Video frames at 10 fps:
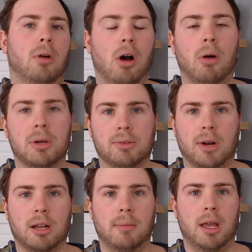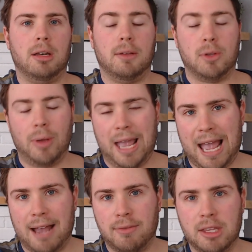always recommend, if you
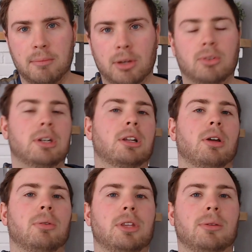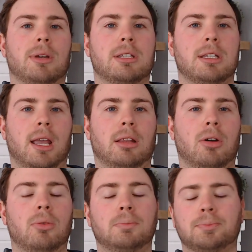have the ability to go with the USDA
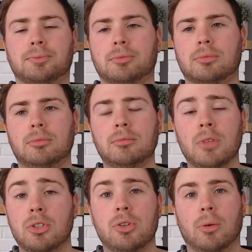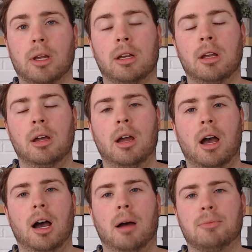loan, do it.
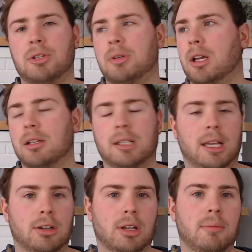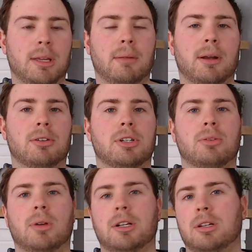Just because, again, you're going to be in a better
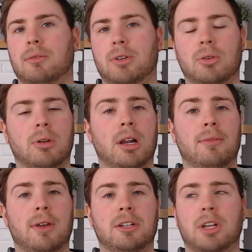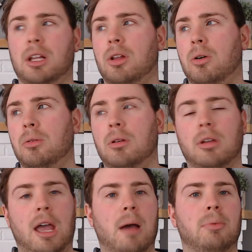situation. If you're doing an FHA loan,
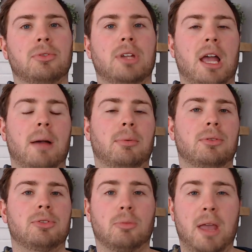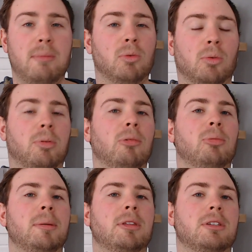apples to apples, your payment will
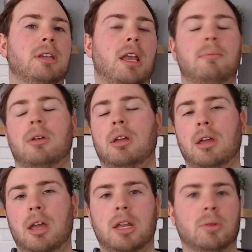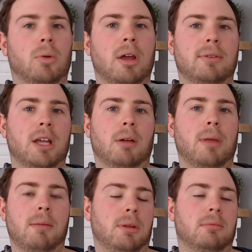probably be the same, and you won't have a down
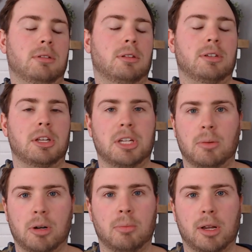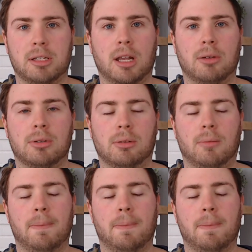payment, is essentially what it breaks down to.